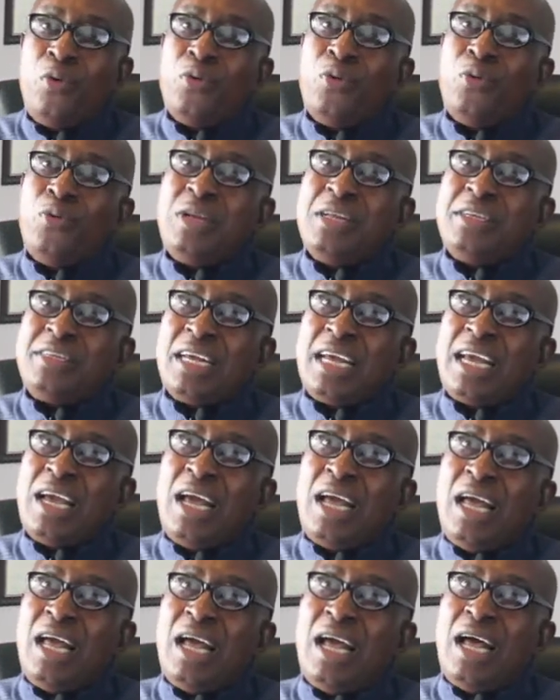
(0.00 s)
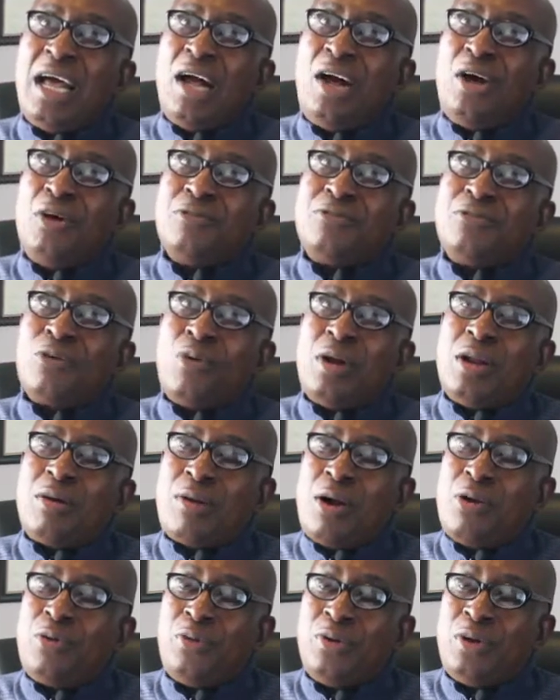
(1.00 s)
unitenge sokuona
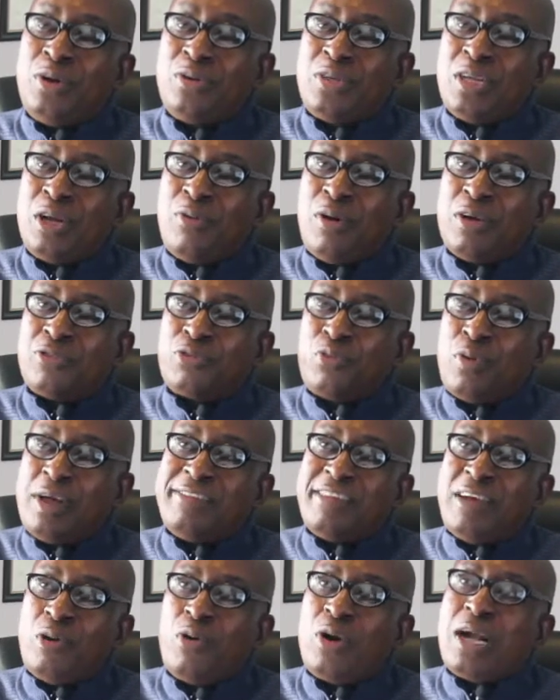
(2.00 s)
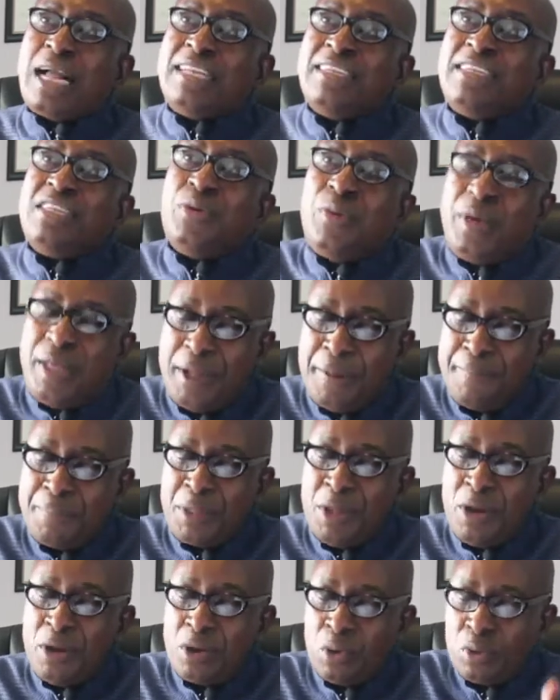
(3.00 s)
kwangu unotenge wazvikuwadza woga ndiwe.
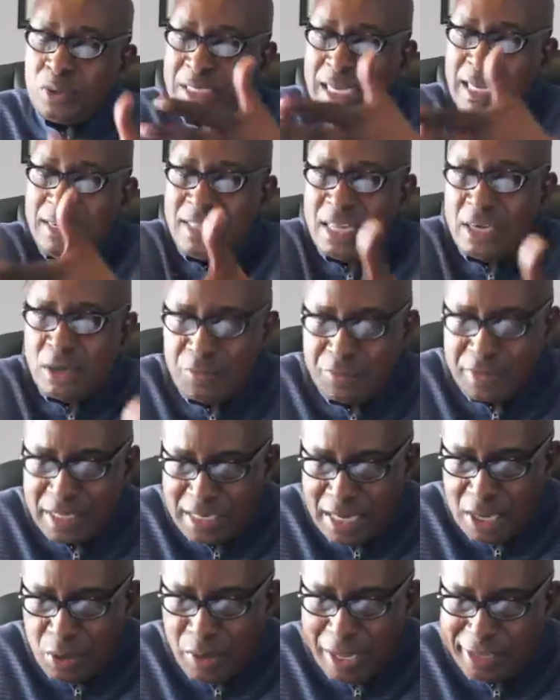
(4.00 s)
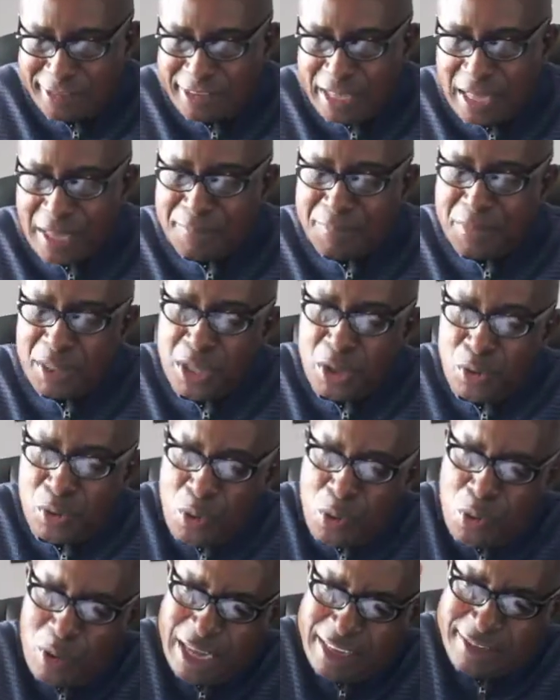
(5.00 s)
Nokuti at the end of the day we are saying
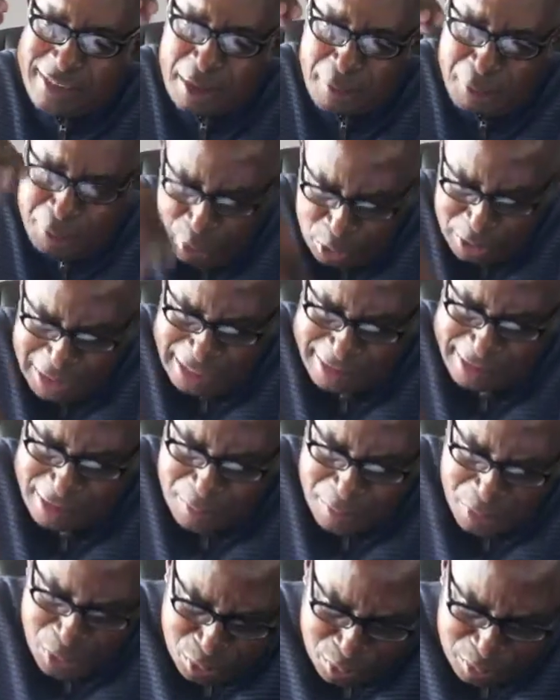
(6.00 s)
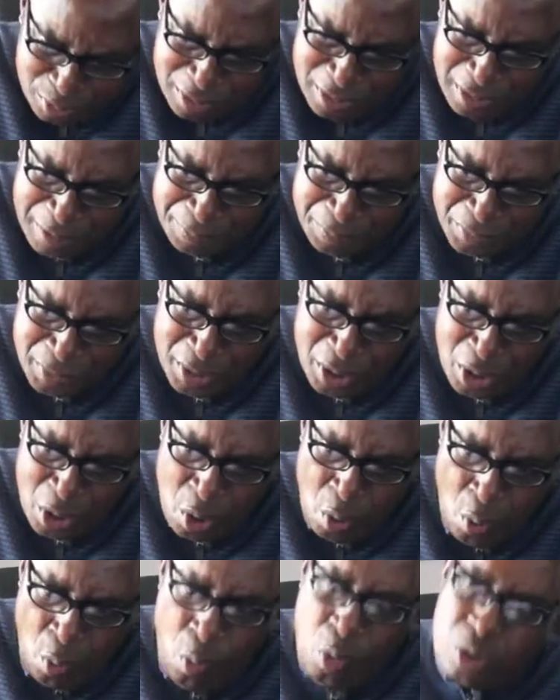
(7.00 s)
iwe ukasavhota semi-youth
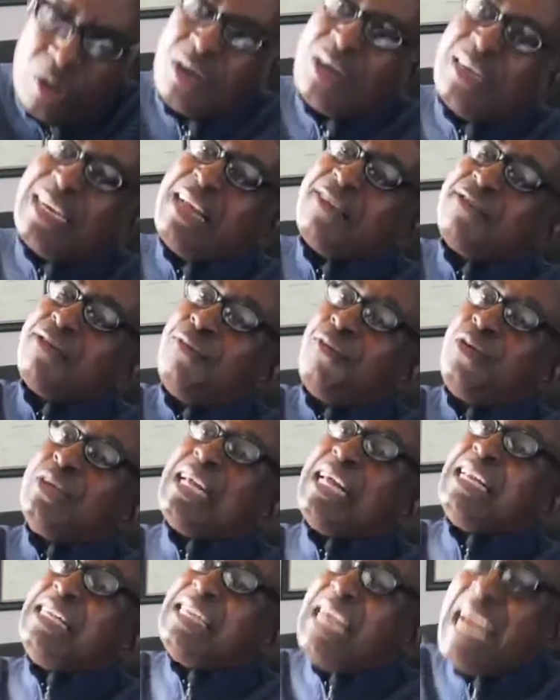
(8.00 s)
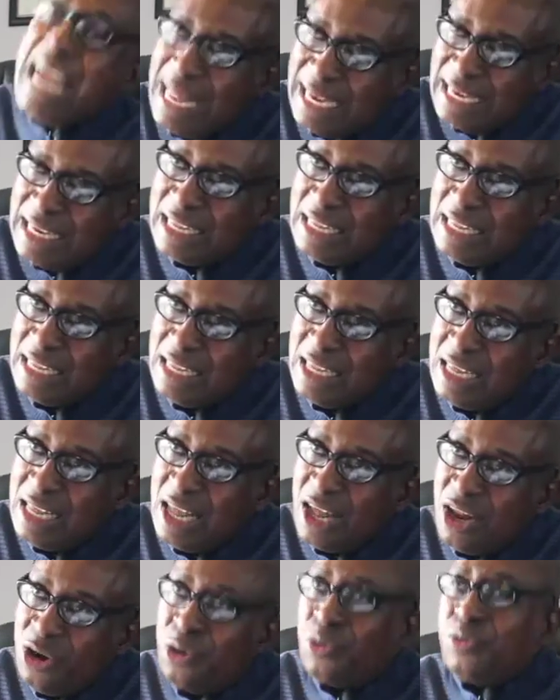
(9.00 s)
unotati azovhota ndiani.
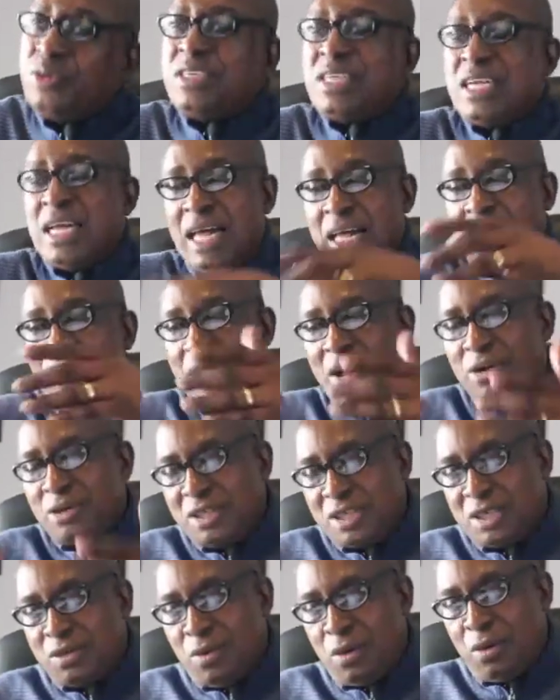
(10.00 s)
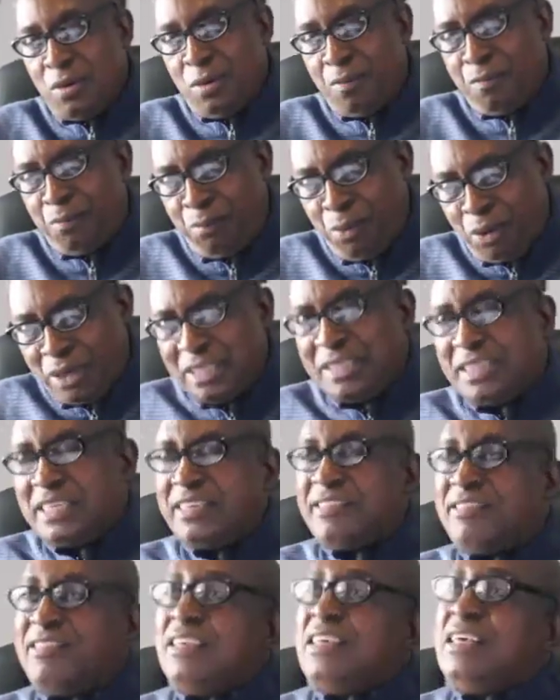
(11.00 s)
Nokuti vanotivo
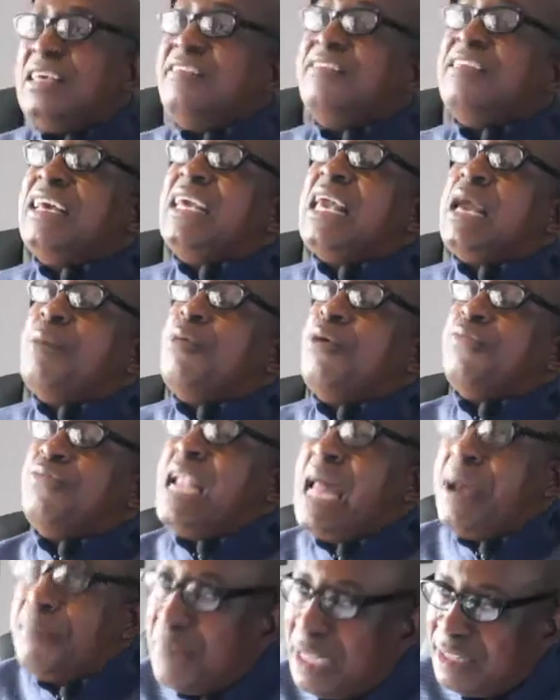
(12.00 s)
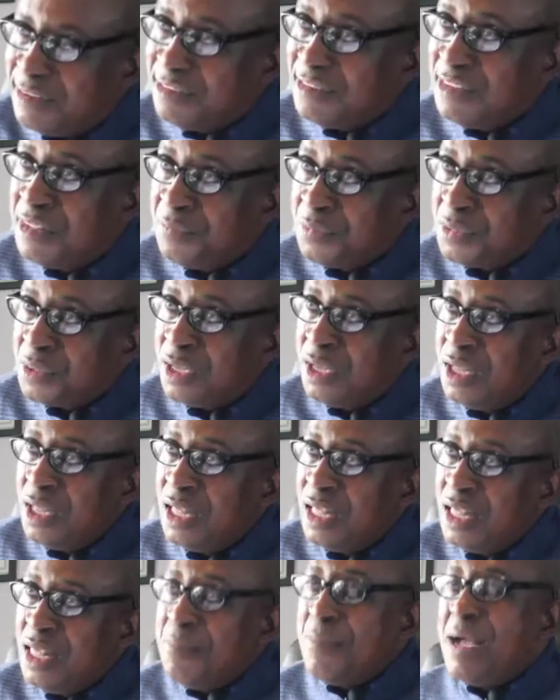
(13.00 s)
politics it's a game of numbers.
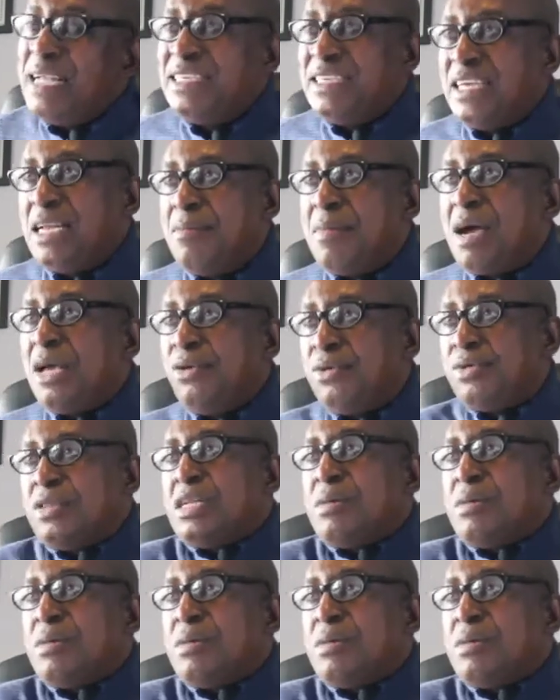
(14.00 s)
Imagine ma-youth